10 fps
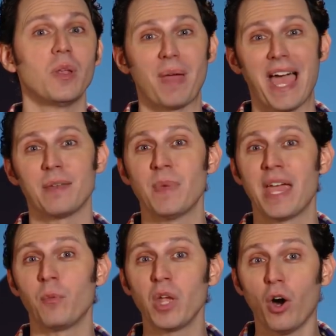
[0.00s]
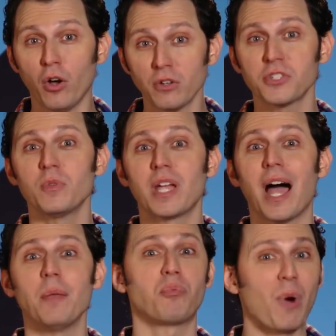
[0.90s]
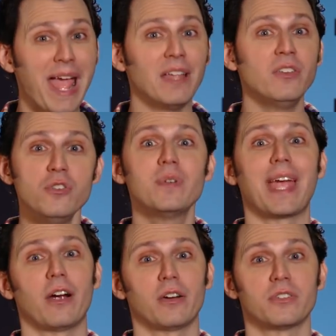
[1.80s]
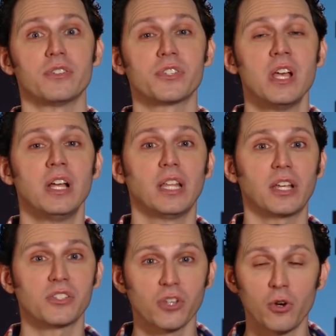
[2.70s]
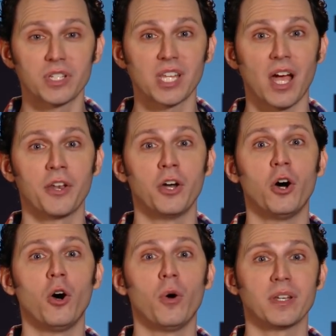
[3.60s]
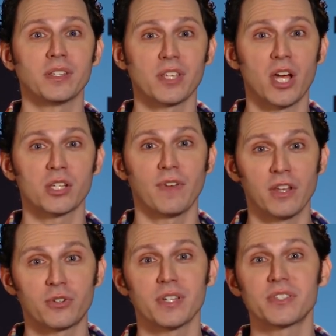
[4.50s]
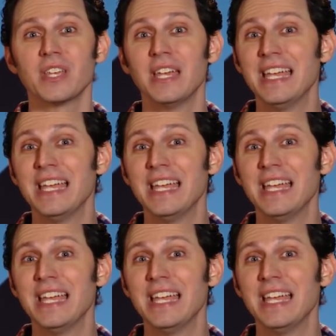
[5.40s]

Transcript: and Padme, we also got brand new characters like Ahsoka Tano and Asajj Ventress,